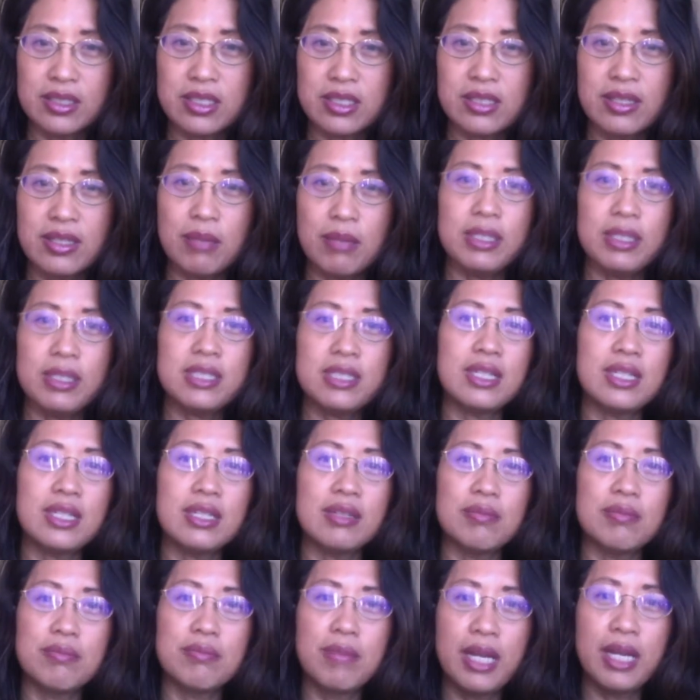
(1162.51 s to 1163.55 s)
So that means
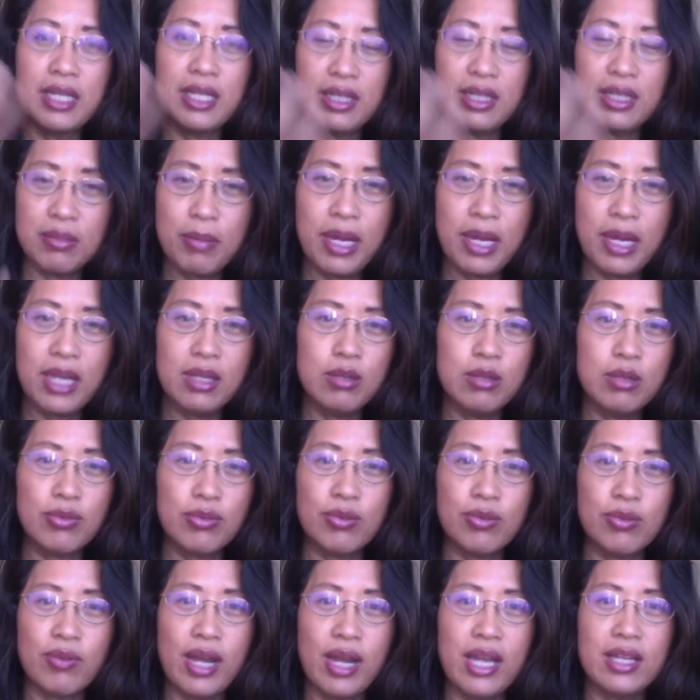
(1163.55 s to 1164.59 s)
the money they're paying you
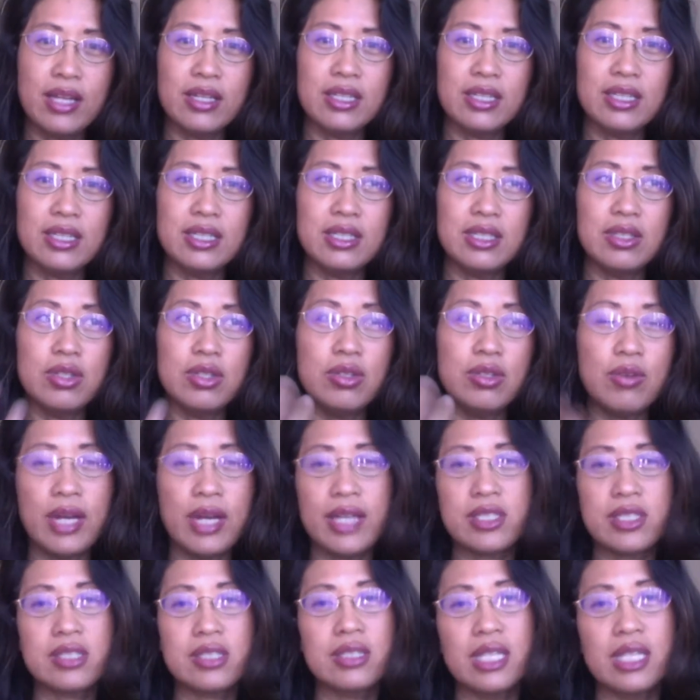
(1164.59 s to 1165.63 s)
for rent, you
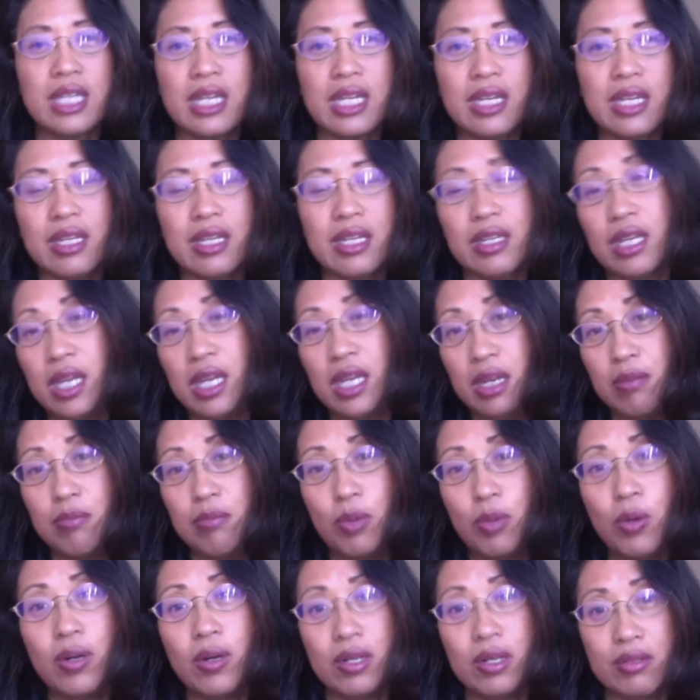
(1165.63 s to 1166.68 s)
actually can keep
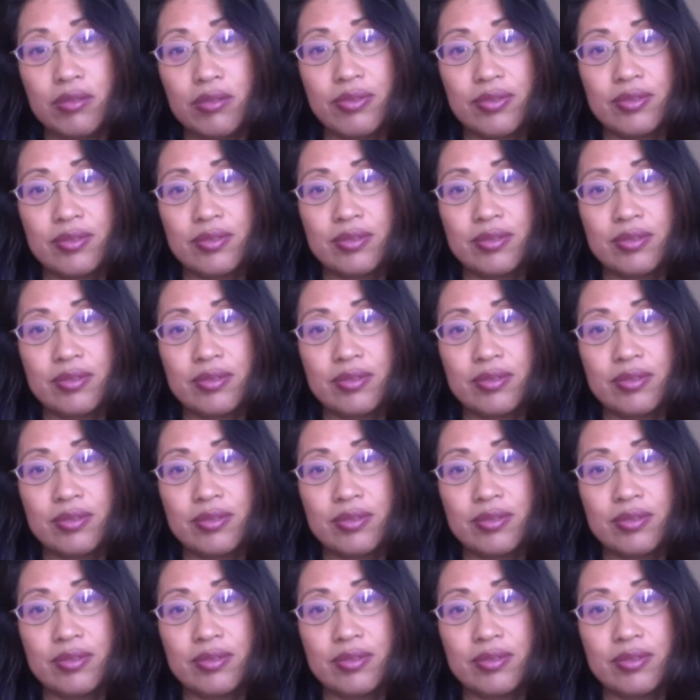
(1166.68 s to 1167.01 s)
more of.